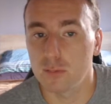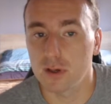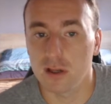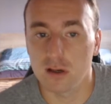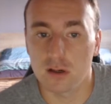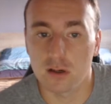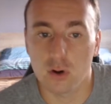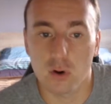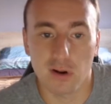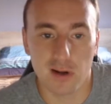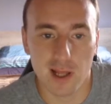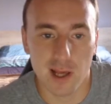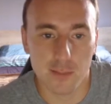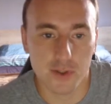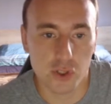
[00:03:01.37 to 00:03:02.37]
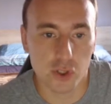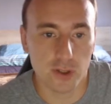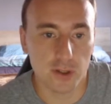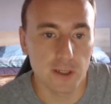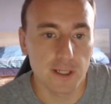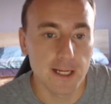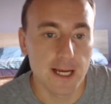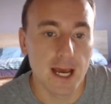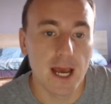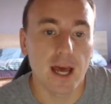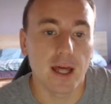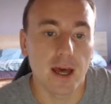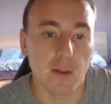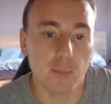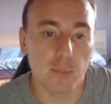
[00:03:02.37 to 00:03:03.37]
beginner or an amateur,
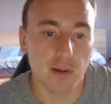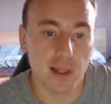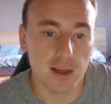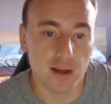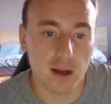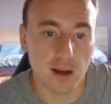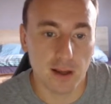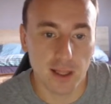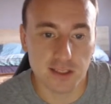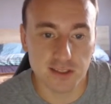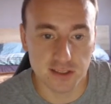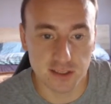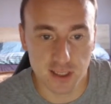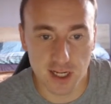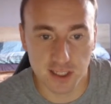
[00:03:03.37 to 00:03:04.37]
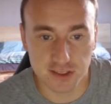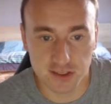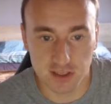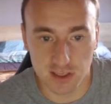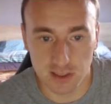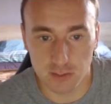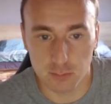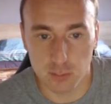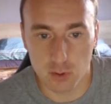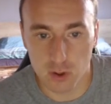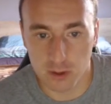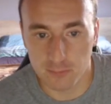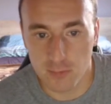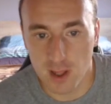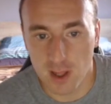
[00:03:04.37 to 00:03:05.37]
playing against the isolated
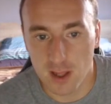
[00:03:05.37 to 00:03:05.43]
pawn.